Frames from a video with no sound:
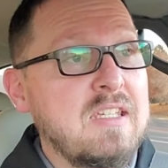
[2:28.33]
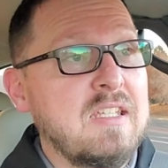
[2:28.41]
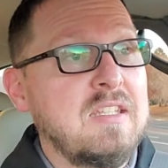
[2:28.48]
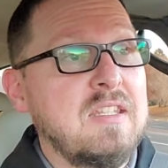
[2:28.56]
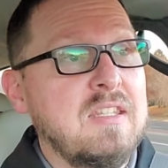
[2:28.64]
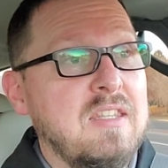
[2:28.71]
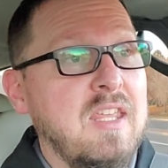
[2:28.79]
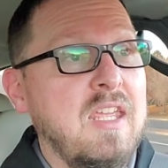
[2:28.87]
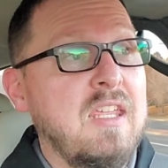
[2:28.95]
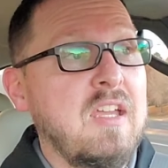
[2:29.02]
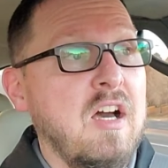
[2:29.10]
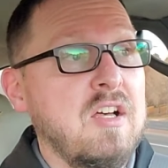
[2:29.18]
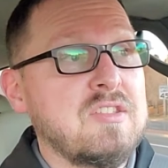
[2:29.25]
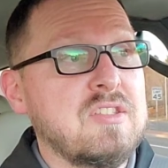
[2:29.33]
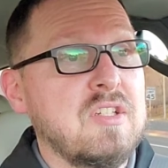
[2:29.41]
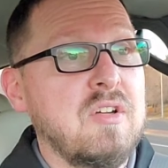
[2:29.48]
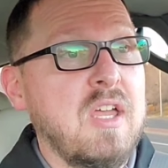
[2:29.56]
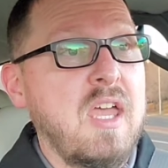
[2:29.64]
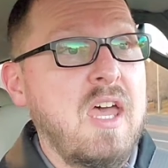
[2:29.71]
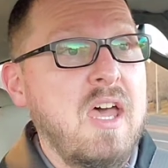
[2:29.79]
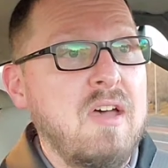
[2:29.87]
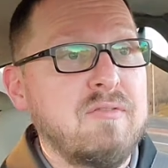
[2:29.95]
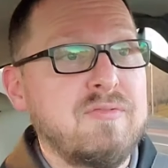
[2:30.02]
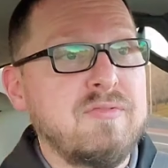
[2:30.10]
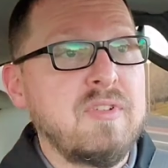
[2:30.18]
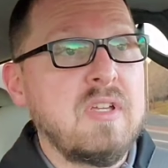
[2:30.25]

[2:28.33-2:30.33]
And they also have